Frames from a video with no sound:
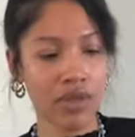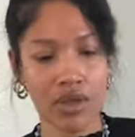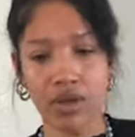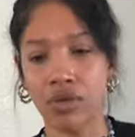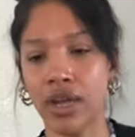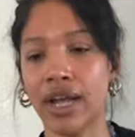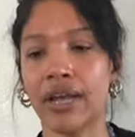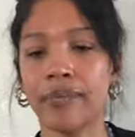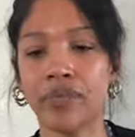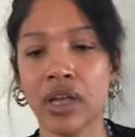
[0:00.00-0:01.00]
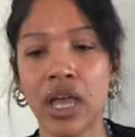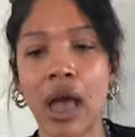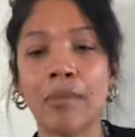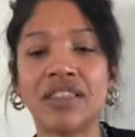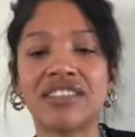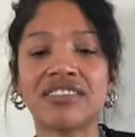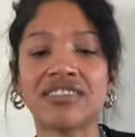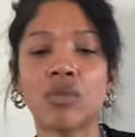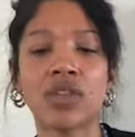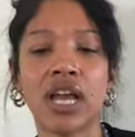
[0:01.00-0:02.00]
Okay. But this is
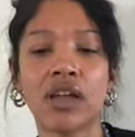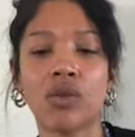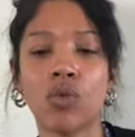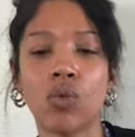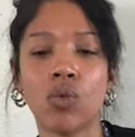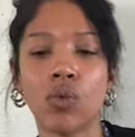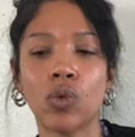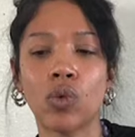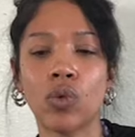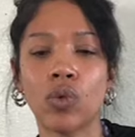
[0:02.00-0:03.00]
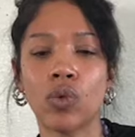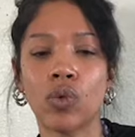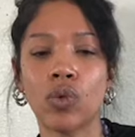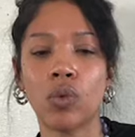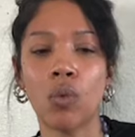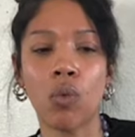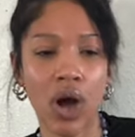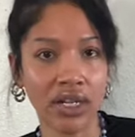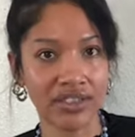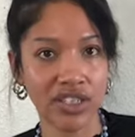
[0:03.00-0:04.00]
someone that
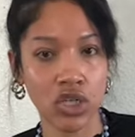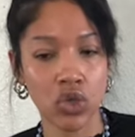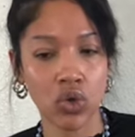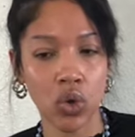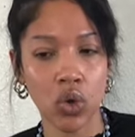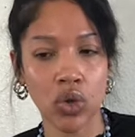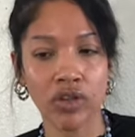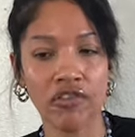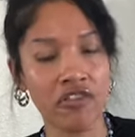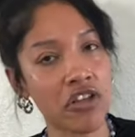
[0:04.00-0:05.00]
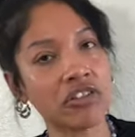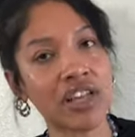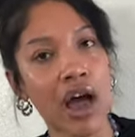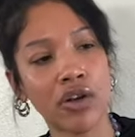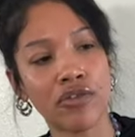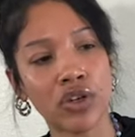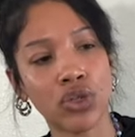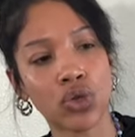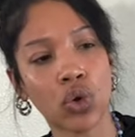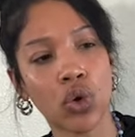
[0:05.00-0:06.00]
wants control, feels out of
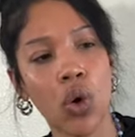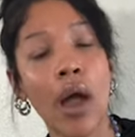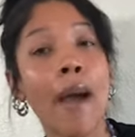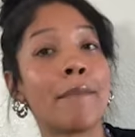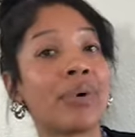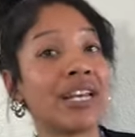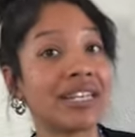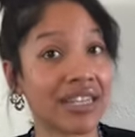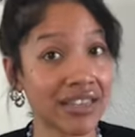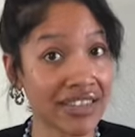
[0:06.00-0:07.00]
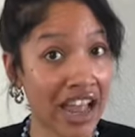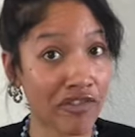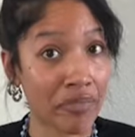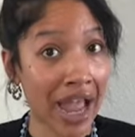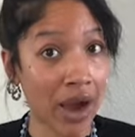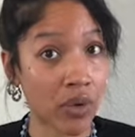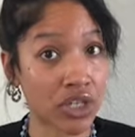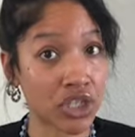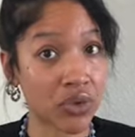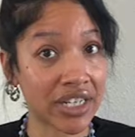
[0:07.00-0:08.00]
control, but does have power
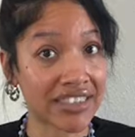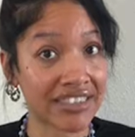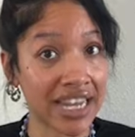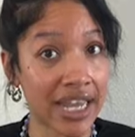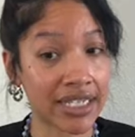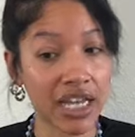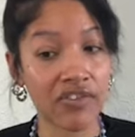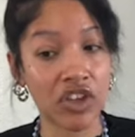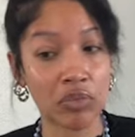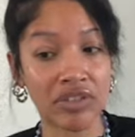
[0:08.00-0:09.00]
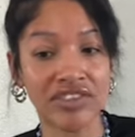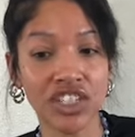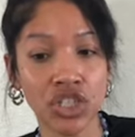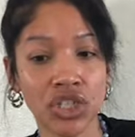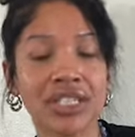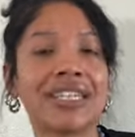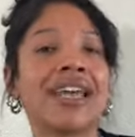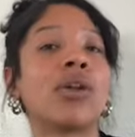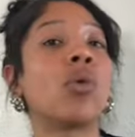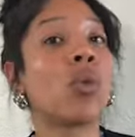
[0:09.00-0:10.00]
to an extent of their position to
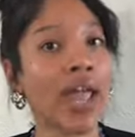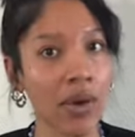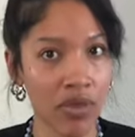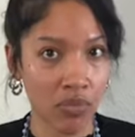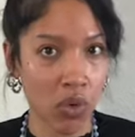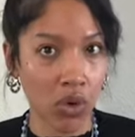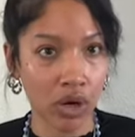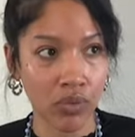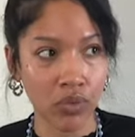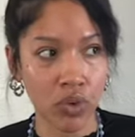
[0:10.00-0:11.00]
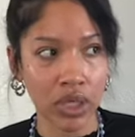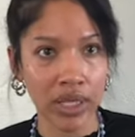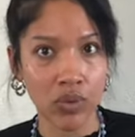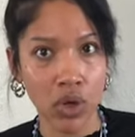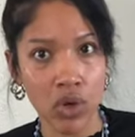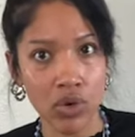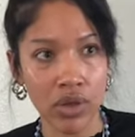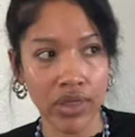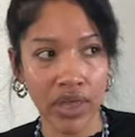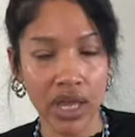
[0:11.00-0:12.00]
get away with more really rogue
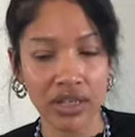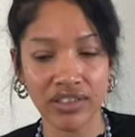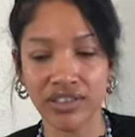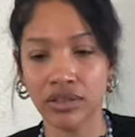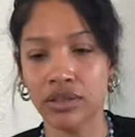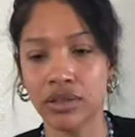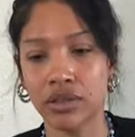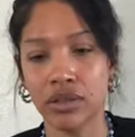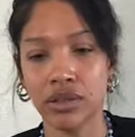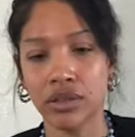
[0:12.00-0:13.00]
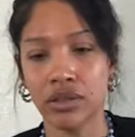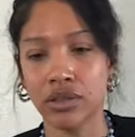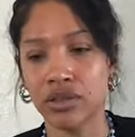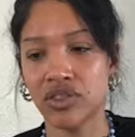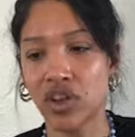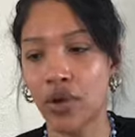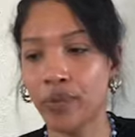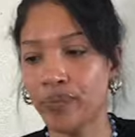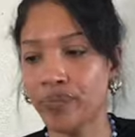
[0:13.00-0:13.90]
things. So